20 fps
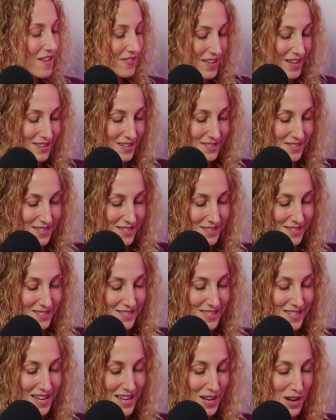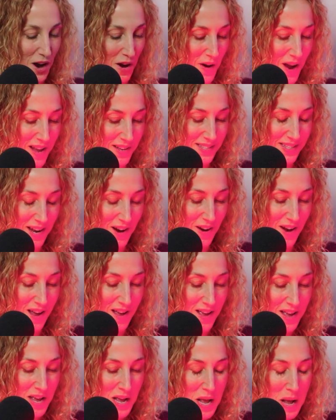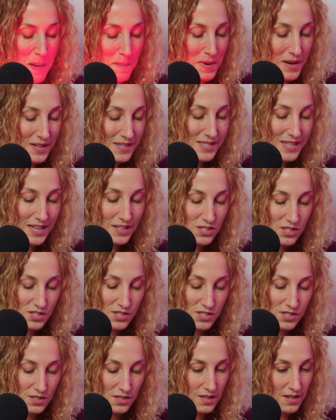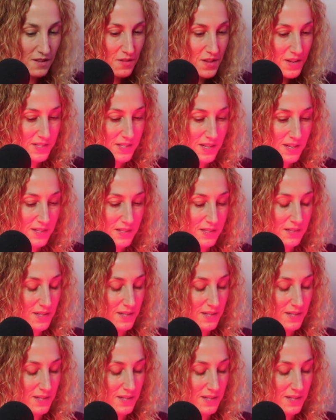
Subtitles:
Like, this is current Sarah. But it's like, Sarah is